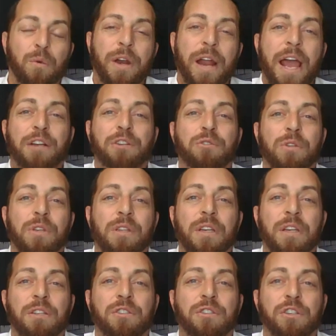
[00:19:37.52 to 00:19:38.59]
What actually
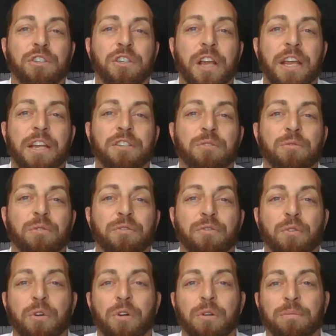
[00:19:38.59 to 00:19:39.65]
leads to change and
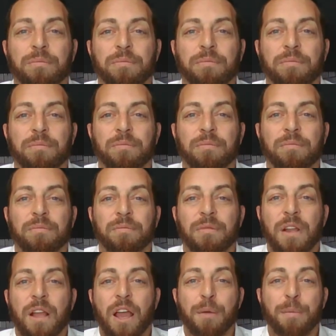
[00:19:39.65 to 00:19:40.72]
reform?
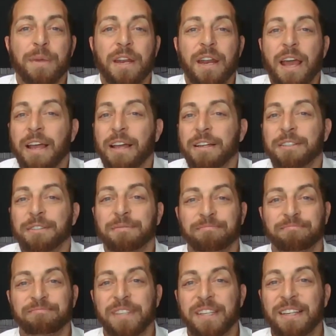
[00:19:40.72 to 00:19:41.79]
I mean, heck,
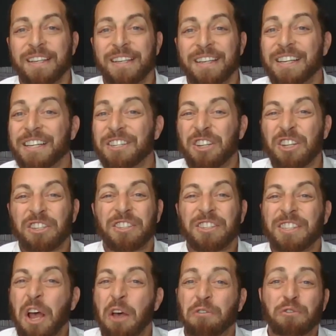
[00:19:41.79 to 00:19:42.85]

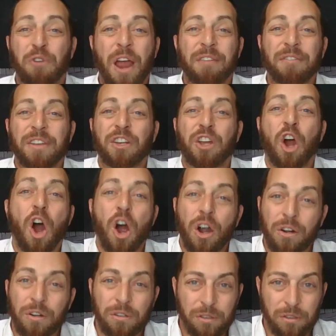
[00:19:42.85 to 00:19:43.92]
just self-driving
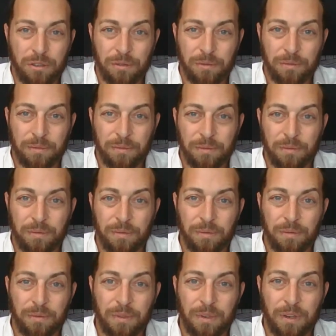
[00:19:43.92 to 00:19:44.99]
cars.
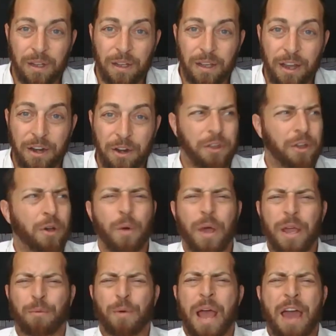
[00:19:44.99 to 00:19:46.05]
I know you
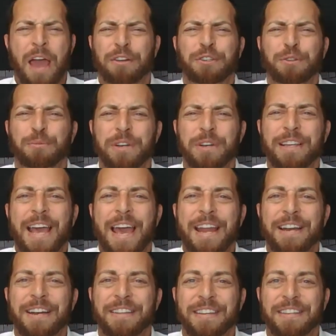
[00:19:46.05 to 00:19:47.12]
go, wait, how did you bring
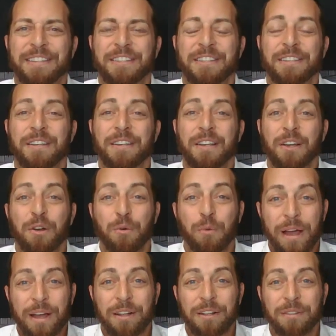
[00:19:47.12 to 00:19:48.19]
that into this?
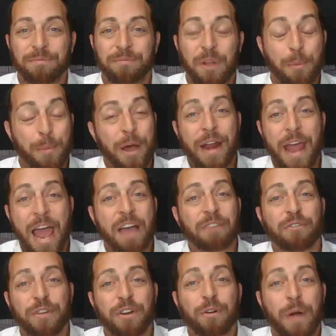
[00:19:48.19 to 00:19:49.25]
Well, about
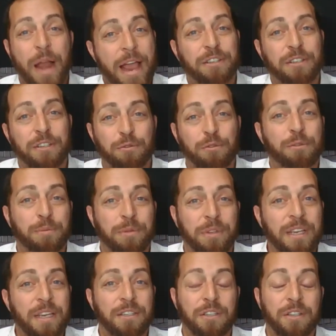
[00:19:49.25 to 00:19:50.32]
half of interactions with
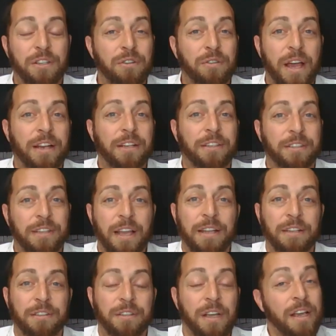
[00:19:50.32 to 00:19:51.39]
police in the United
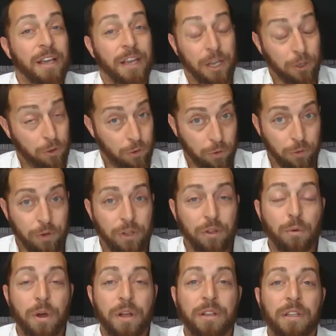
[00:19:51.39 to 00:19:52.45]
States,
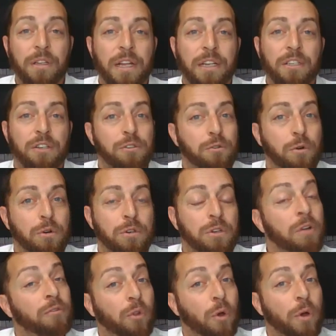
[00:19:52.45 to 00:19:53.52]
including the one that led to
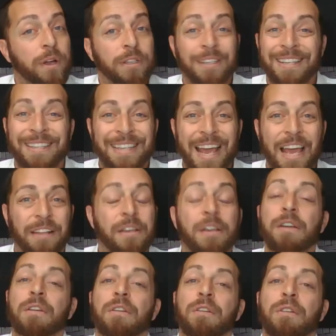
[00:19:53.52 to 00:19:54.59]
George Floyd's death,
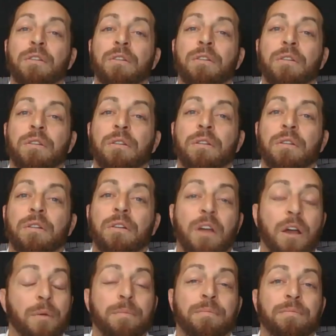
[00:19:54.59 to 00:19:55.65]

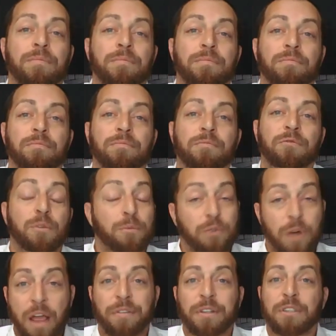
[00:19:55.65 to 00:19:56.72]
come
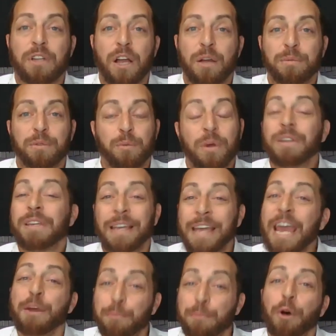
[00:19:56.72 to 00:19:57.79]
from traffic stops. Well,
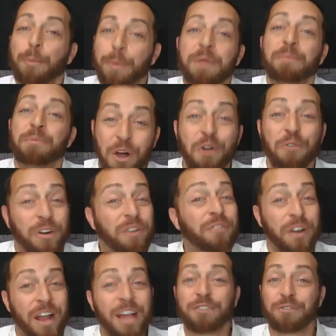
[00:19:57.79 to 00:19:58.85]
you can't pull people
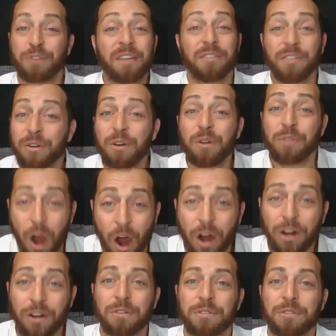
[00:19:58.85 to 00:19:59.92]
over if they're not driving their own
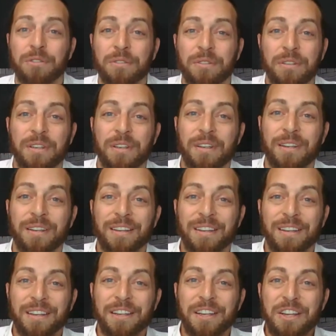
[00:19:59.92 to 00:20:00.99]
cars.
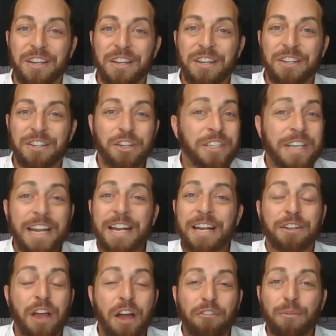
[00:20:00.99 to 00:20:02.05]
just
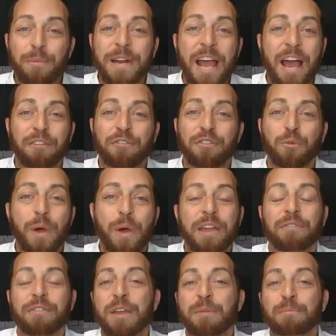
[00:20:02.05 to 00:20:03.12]
getting government out of the
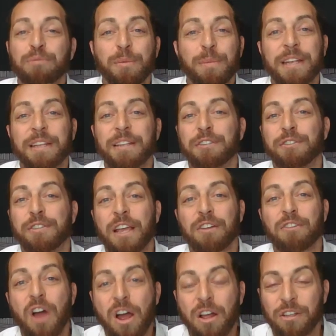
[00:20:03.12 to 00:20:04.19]
way implementing this
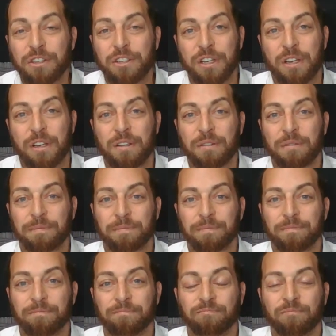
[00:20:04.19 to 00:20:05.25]
technology.
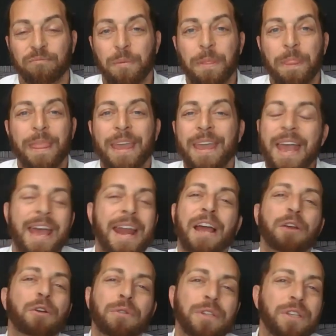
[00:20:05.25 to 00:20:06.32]

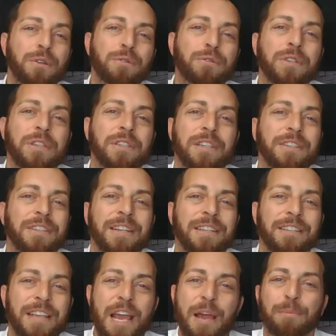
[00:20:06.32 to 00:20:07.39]
And I only use this as an
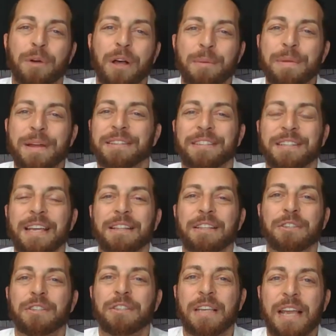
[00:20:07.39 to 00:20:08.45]
example. I'm not
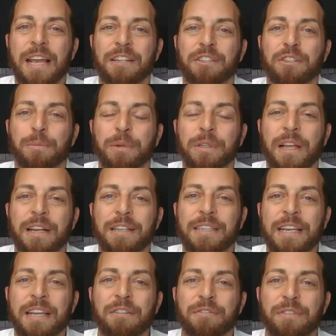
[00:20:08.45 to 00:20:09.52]
saying this is the answer, but let
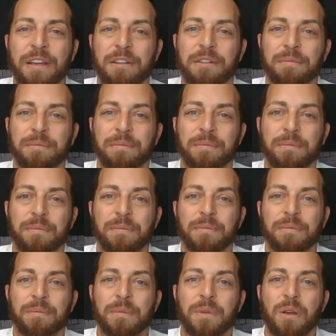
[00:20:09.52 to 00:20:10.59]
us innovate
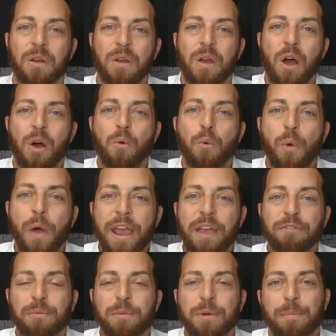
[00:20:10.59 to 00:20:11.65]

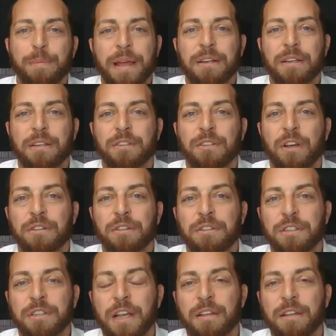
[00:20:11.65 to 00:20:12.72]
away from dependence on
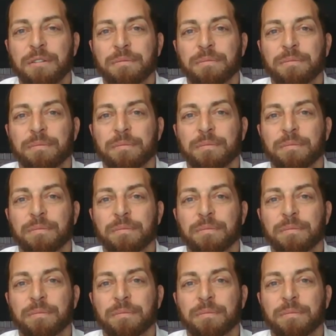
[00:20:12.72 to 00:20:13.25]
the state.